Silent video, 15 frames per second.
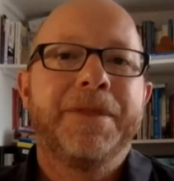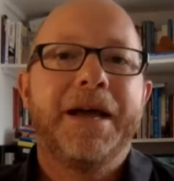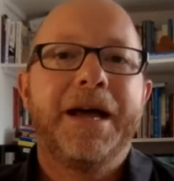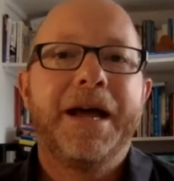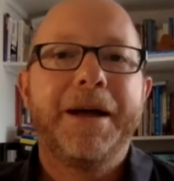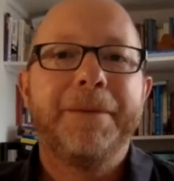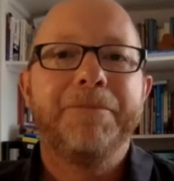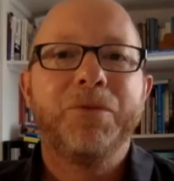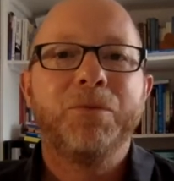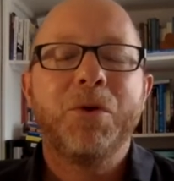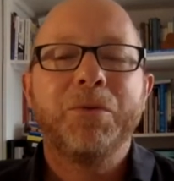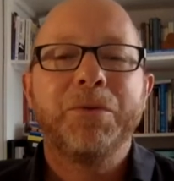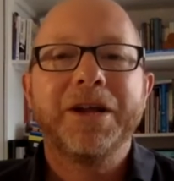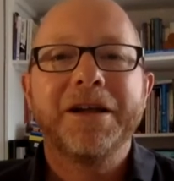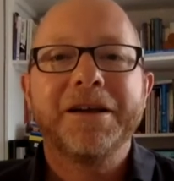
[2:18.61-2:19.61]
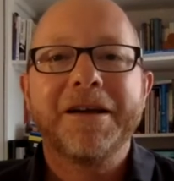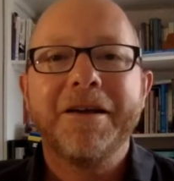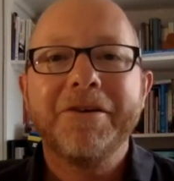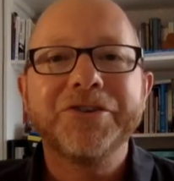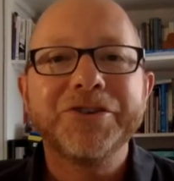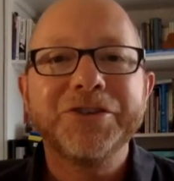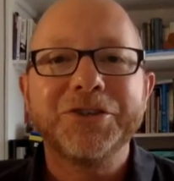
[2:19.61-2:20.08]
What we're
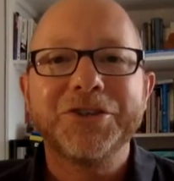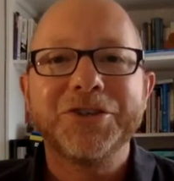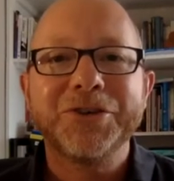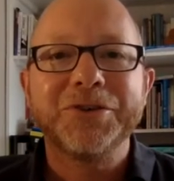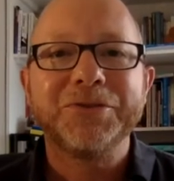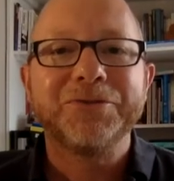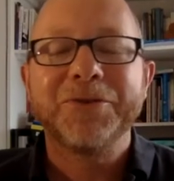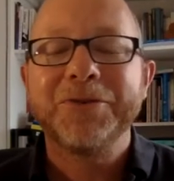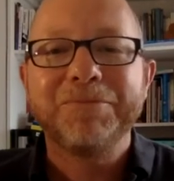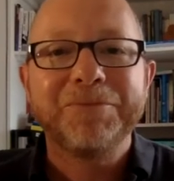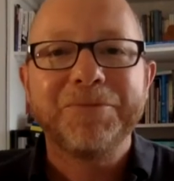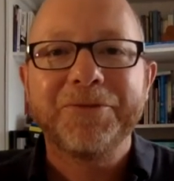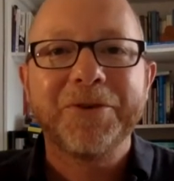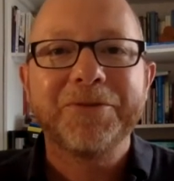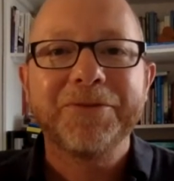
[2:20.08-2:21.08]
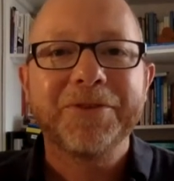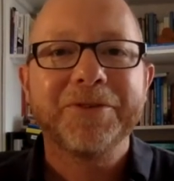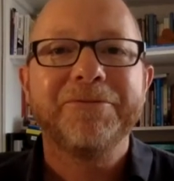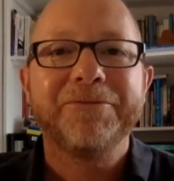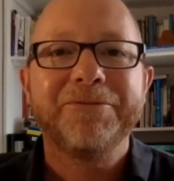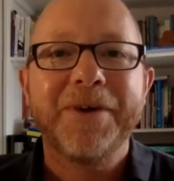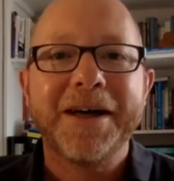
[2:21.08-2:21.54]
encouraging you to do for
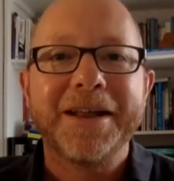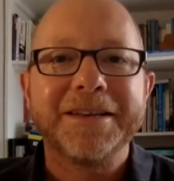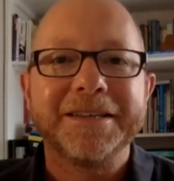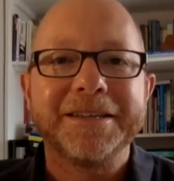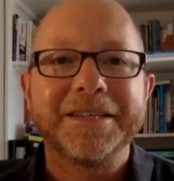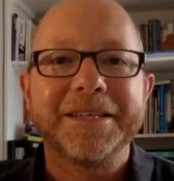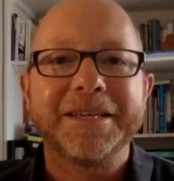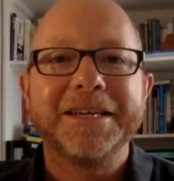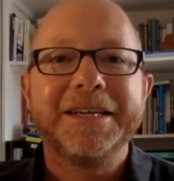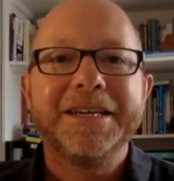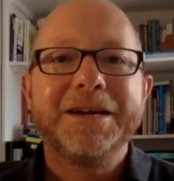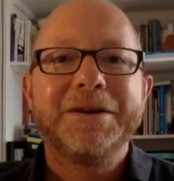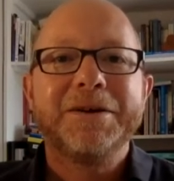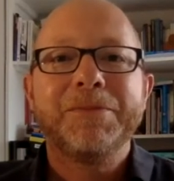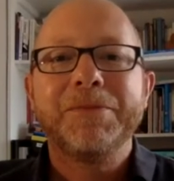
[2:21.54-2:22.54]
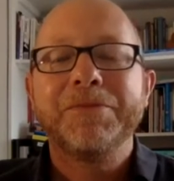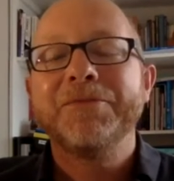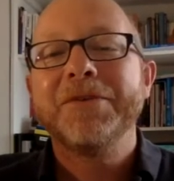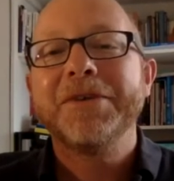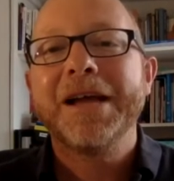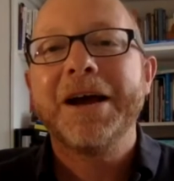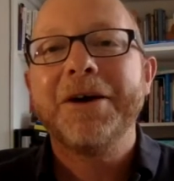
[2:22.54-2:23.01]
some fun to
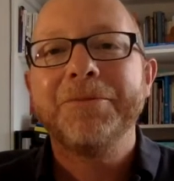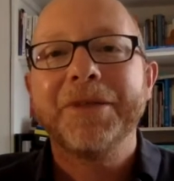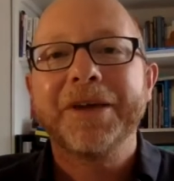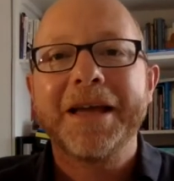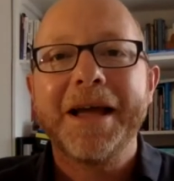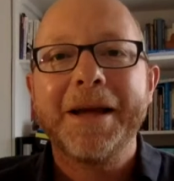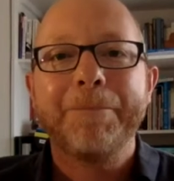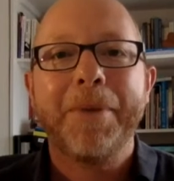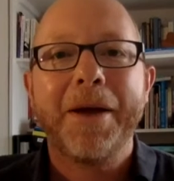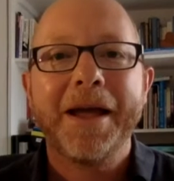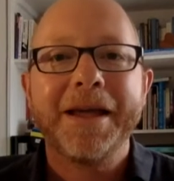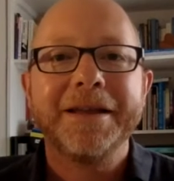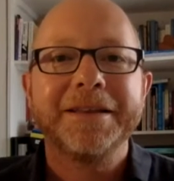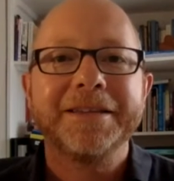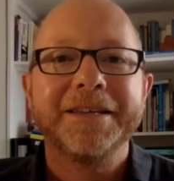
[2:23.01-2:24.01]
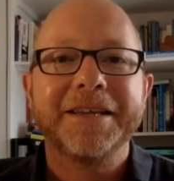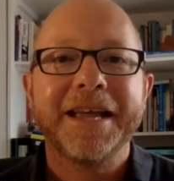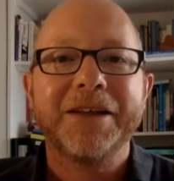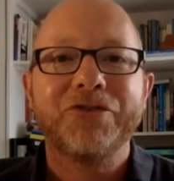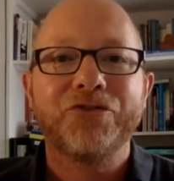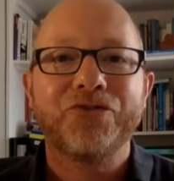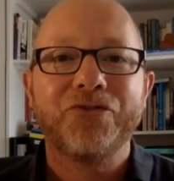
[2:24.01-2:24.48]
help the campaign to
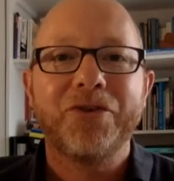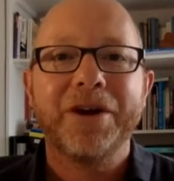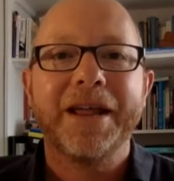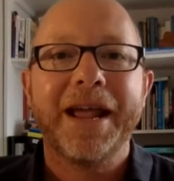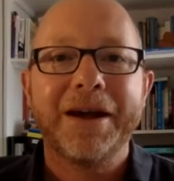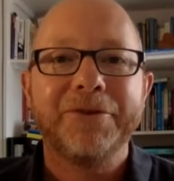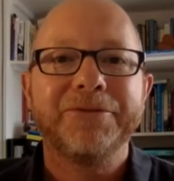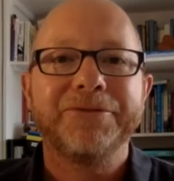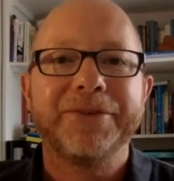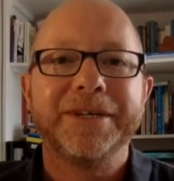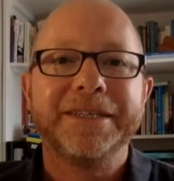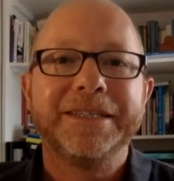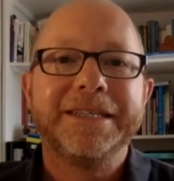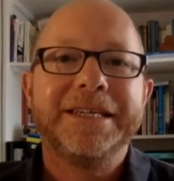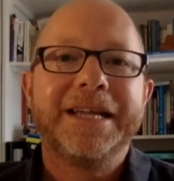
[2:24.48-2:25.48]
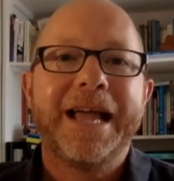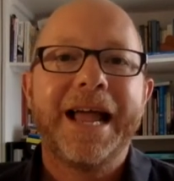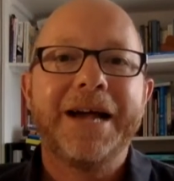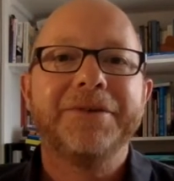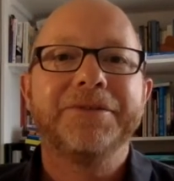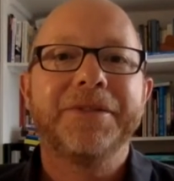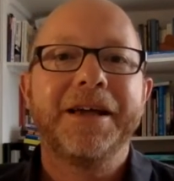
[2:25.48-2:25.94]
get Tri Alpha
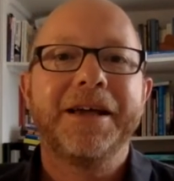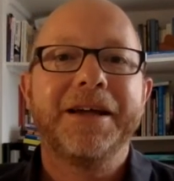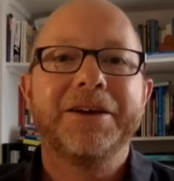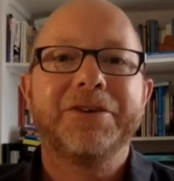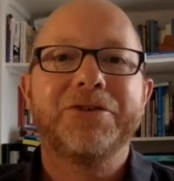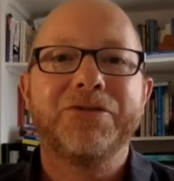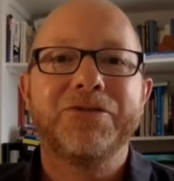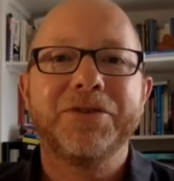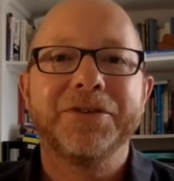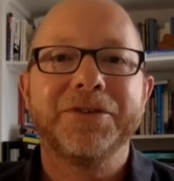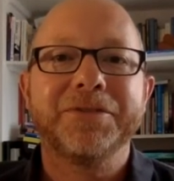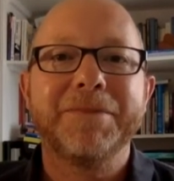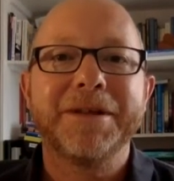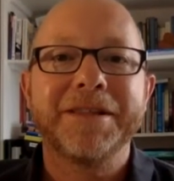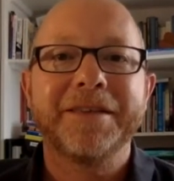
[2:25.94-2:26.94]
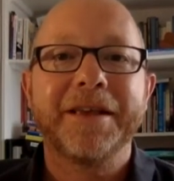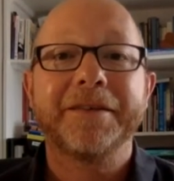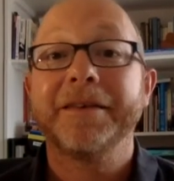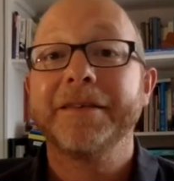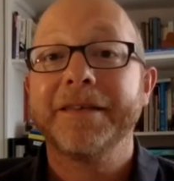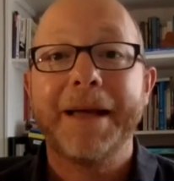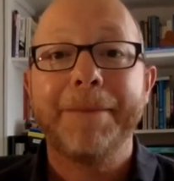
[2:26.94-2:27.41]
out there across Mid
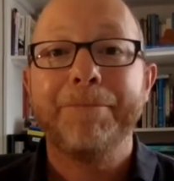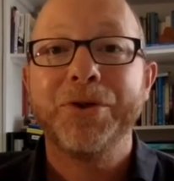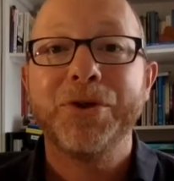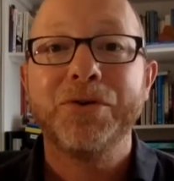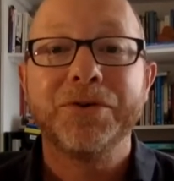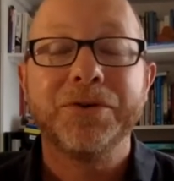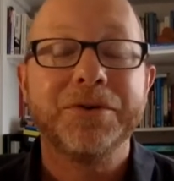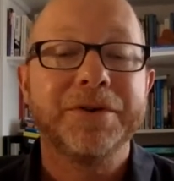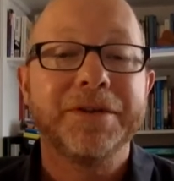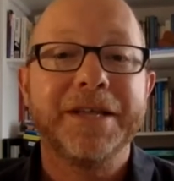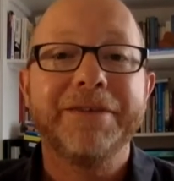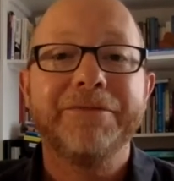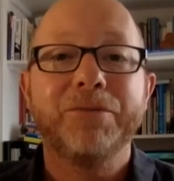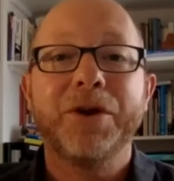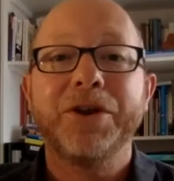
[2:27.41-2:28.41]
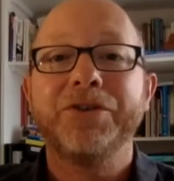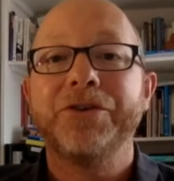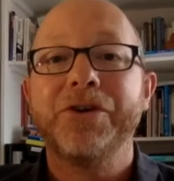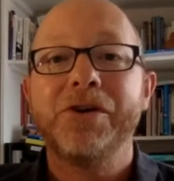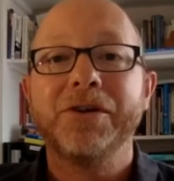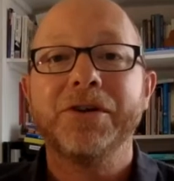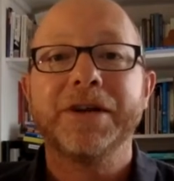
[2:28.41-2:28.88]
Sussex and beyond, even when you're on
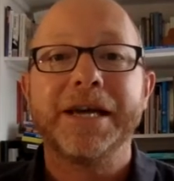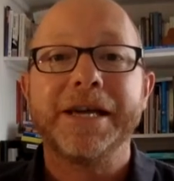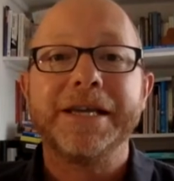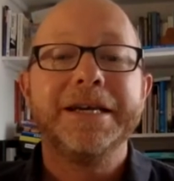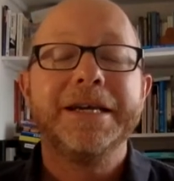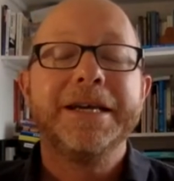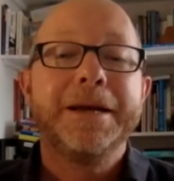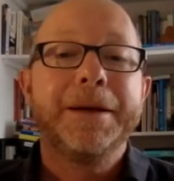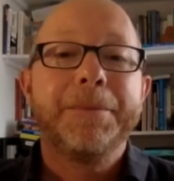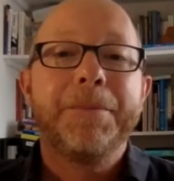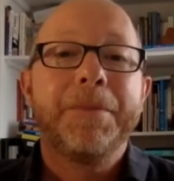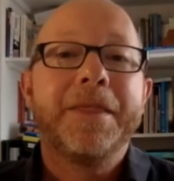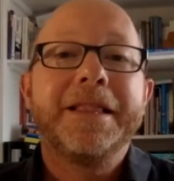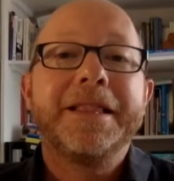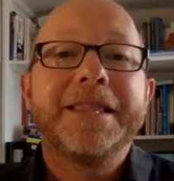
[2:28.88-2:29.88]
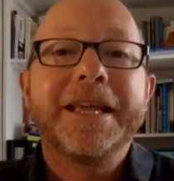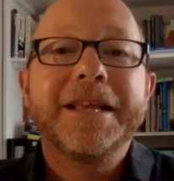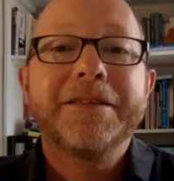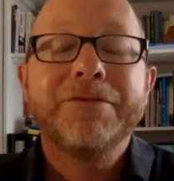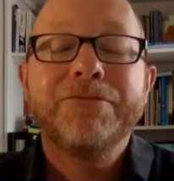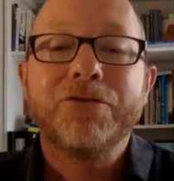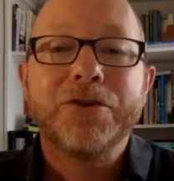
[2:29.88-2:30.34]
holiday, get
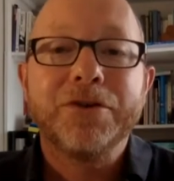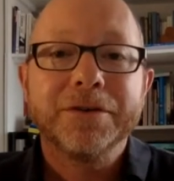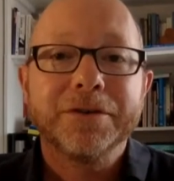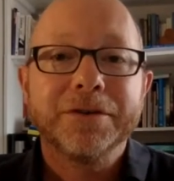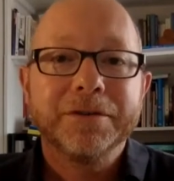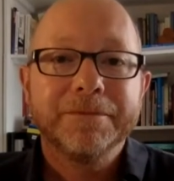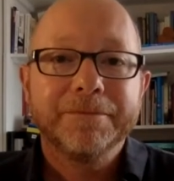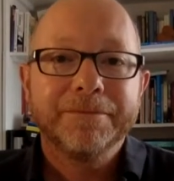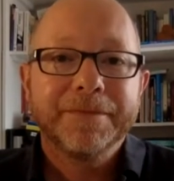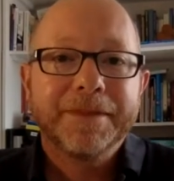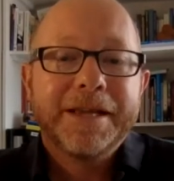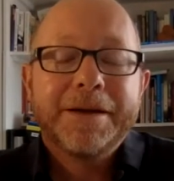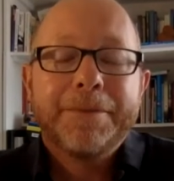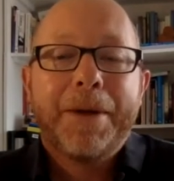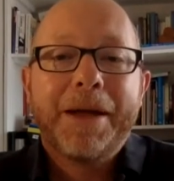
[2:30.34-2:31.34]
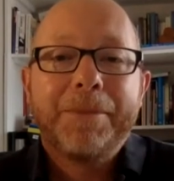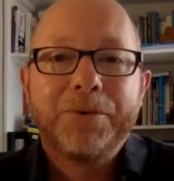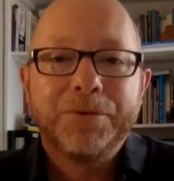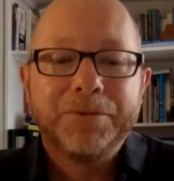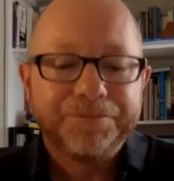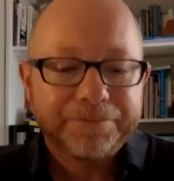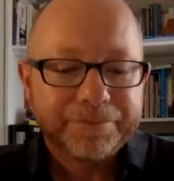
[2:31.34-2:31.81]
some rocks, get a
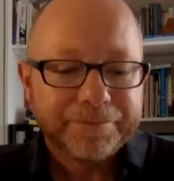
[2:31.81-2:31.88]
pebble,